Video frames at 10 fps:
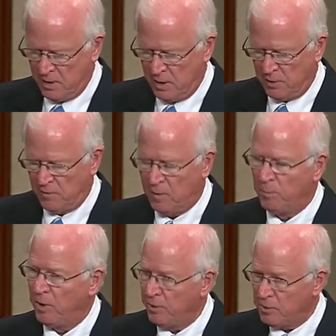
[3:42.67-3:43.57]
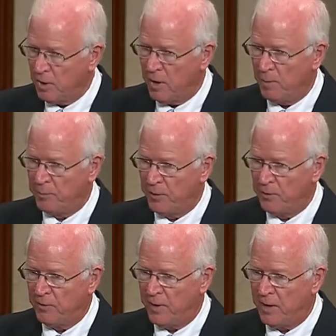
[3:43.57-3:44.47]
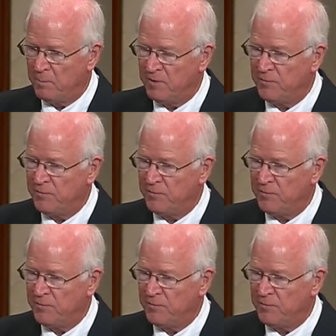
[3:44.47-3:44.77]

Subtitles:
under the blue card program,